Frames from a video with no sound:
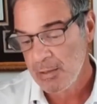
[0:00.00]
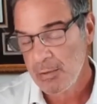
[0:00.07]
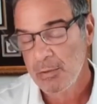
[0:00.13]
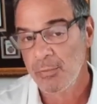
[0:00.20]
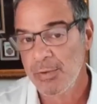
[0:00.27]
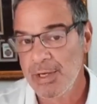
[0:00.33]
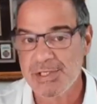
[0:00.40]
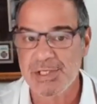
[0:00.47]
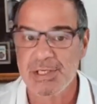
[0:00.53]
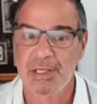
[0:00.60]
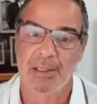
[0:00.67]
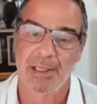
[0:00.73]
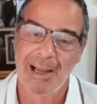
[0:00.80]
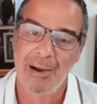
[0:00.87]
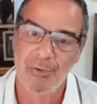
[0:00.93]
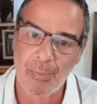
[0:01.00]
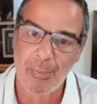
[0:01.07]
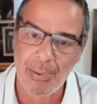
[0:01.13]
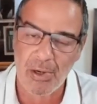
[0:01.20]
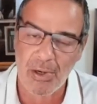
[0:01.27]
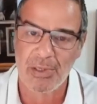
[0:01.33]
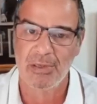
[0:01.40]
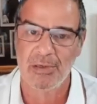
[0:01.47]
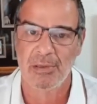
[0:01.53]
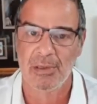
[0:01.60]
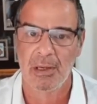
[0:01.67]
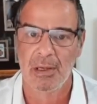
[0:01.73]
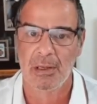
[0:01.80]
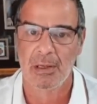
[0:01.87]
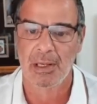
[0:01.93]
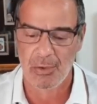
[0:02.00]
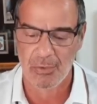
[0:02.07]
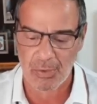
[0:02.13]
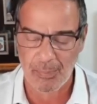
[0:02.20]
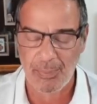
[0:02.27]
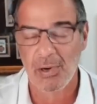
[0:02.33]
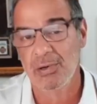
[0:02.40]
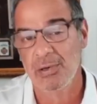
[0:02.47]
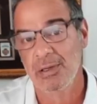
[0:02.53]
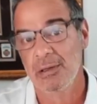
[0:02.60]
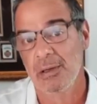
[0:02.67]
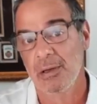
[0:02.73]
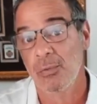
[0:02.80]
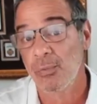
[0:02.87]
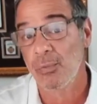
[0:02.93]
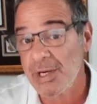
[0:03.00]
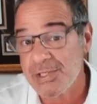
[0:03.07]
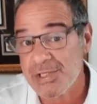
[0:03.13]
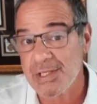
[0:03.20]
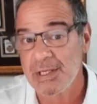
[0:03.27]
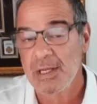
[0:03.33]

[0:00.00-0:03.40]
risk and counterparty risk,